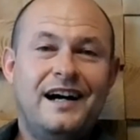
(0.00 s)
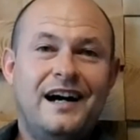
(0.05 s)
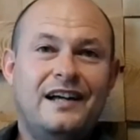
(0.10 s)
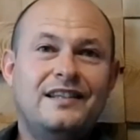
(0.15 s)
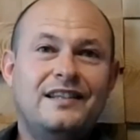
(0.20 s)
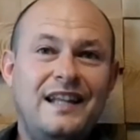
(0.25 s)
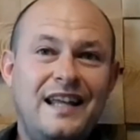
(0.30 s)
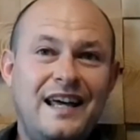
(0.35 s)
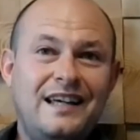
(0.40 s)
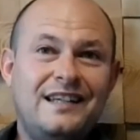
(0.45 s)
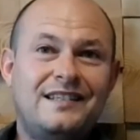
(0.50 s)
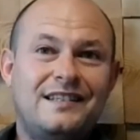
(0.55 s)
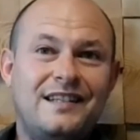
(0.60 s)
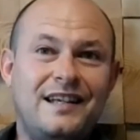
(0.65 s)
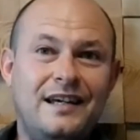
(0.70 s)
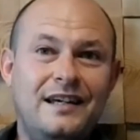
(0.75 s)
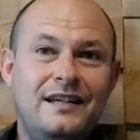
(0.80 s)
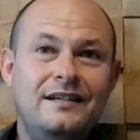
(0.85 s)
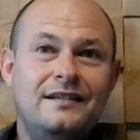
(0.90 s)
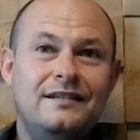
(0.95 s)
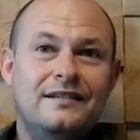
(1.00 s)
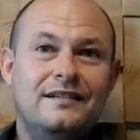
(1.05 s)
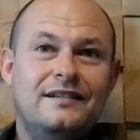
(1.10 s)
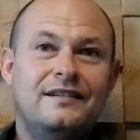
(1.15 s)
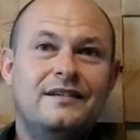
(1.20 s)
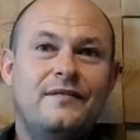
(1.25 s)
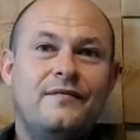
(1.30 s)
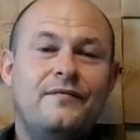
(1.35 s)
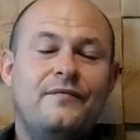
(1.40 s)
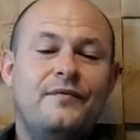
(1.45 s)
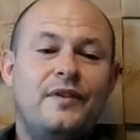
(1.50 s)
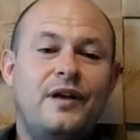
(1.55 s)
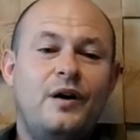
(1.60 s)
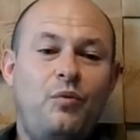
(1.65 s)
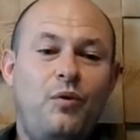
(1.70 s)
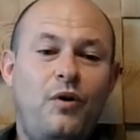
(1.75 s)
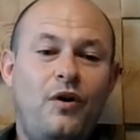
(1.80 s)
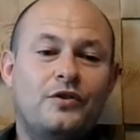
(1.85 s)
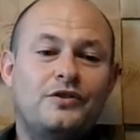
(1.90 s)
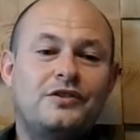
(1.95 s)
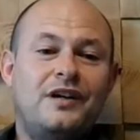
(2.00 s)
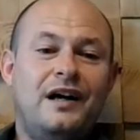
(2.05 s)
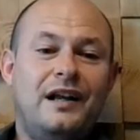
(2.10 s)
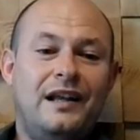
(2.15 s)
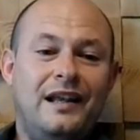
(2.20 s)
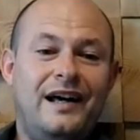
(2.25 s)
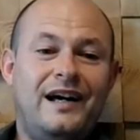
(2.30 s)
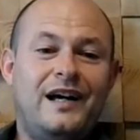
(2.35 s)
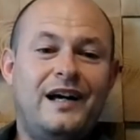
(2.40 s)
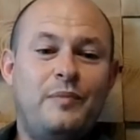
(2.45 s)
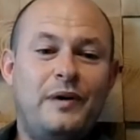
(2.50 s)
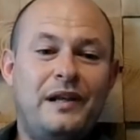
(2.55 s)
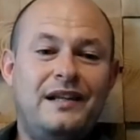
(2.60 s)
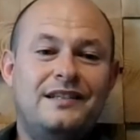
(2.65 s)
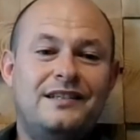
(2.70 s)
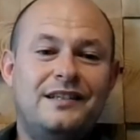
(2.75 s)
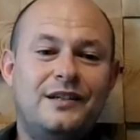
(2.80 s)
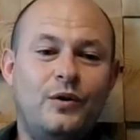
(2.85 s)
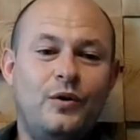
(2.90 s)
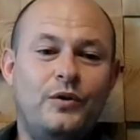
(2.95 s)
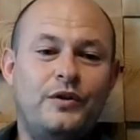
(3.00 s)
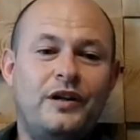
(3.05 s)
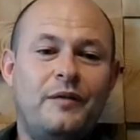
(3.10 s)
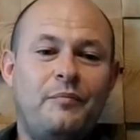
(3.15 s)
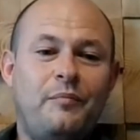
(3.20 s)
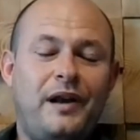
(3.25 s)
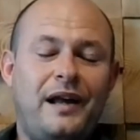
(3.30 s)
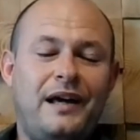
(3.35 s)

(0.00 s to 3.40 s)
And the next thing, there was a liability order